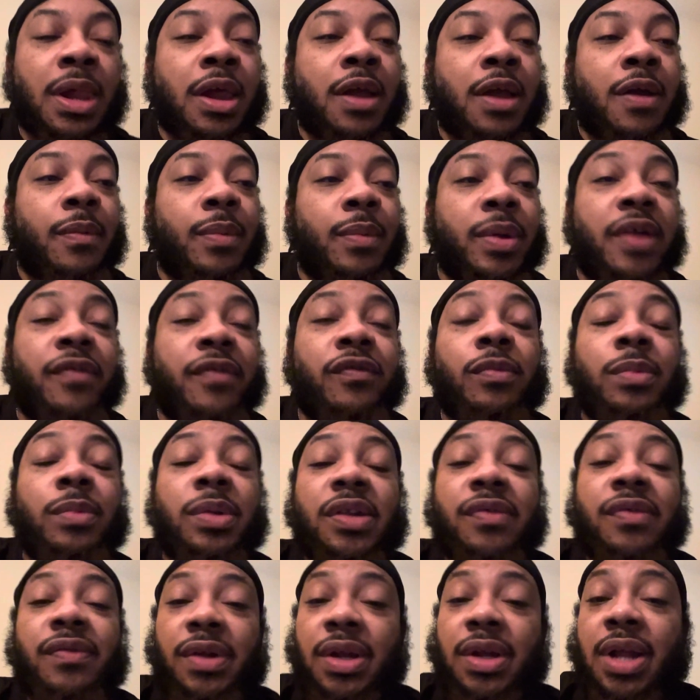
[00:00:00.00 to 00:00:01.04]
whatever you
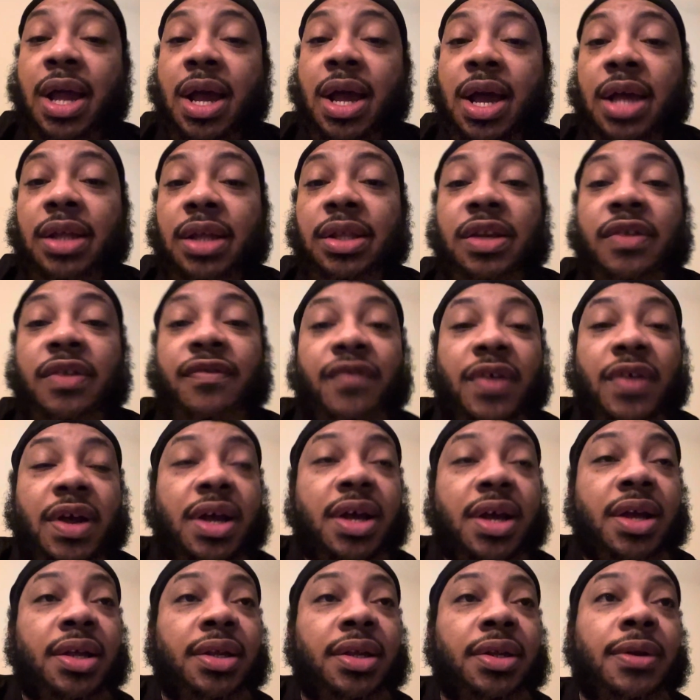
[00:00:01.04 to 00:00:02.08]
believe in, God, the
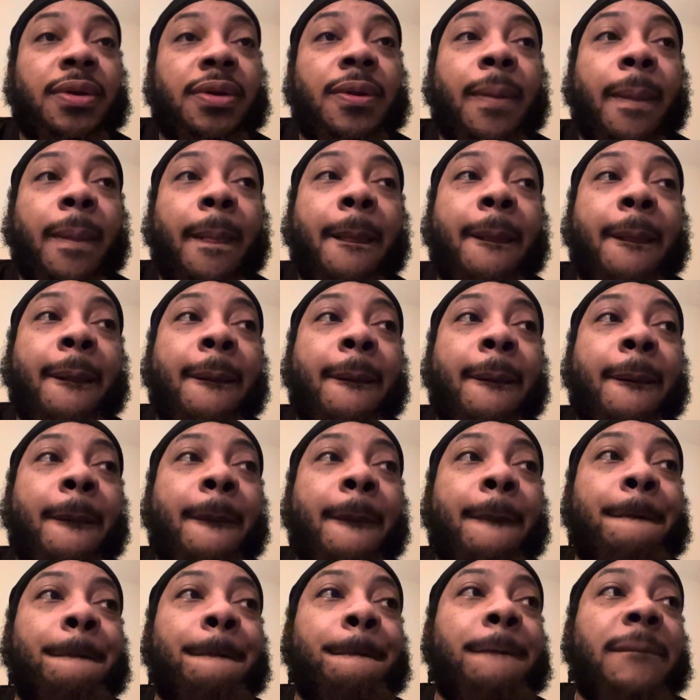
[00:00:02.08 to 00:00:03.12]
divine,
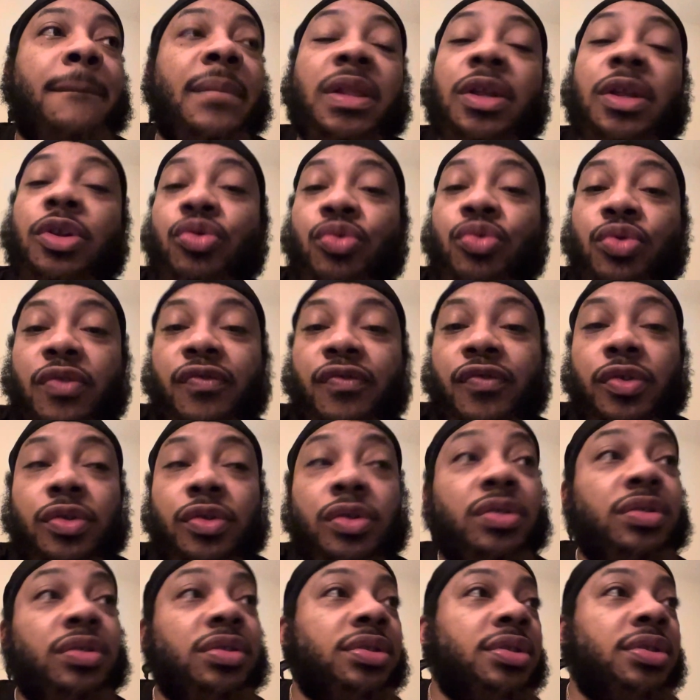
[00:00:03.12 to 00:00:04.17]
the
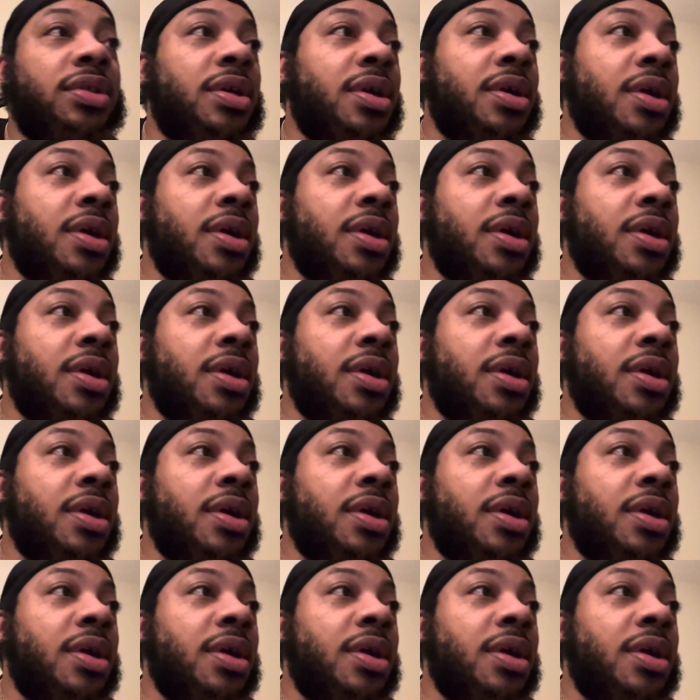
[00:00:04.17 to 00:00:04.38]
universe,